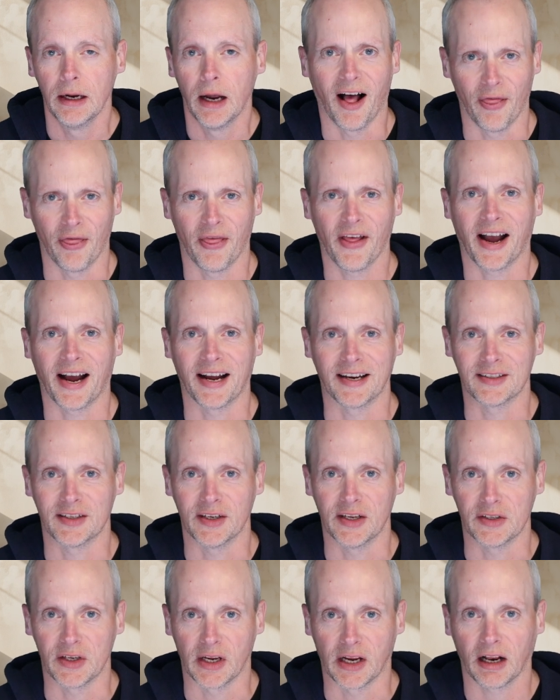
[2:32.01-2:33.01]
And that
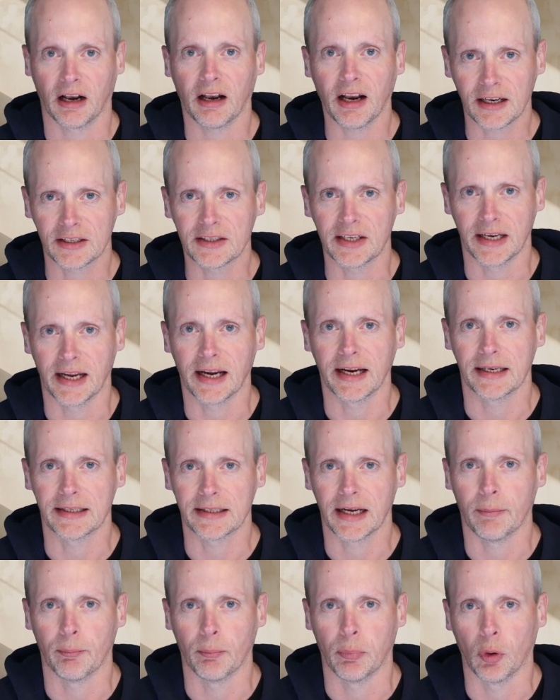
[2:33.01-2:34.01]
is a classic
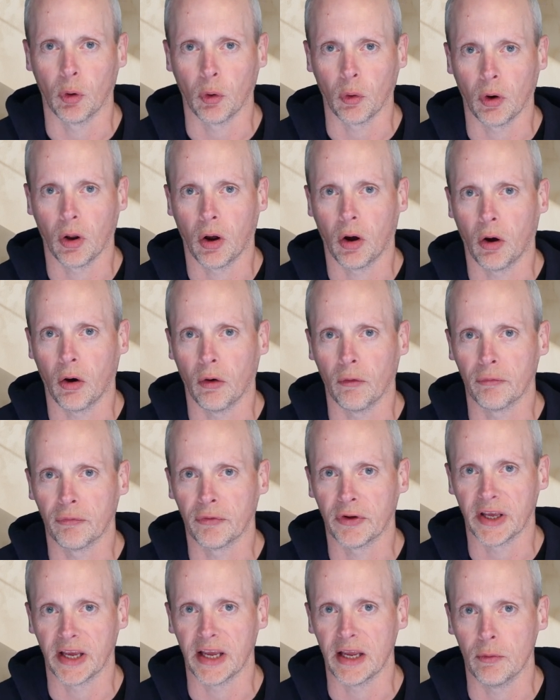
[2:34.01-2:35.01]
example
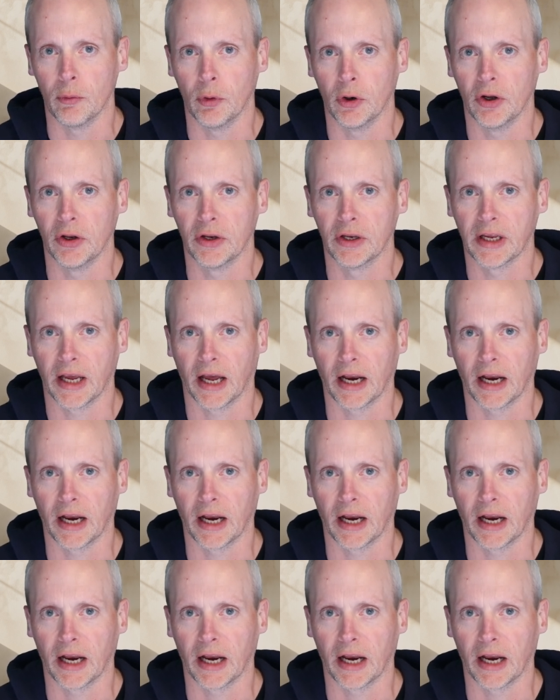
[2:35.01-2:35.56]
of keyword